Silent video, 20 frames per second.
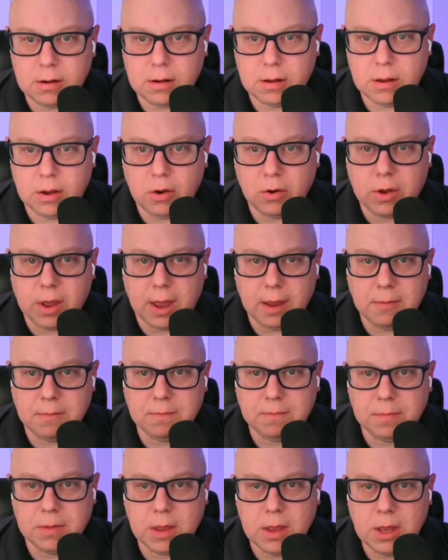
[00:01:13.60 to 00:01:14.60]
Okay.
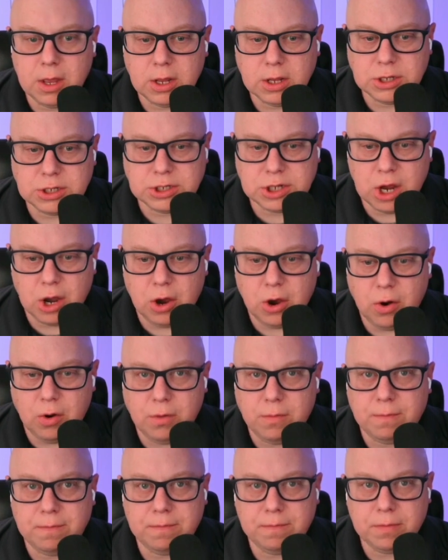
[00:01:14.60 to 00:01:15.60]
So,
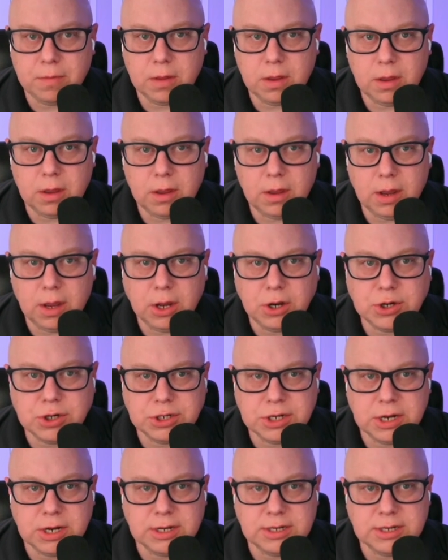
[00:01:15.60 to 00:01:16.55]
interested to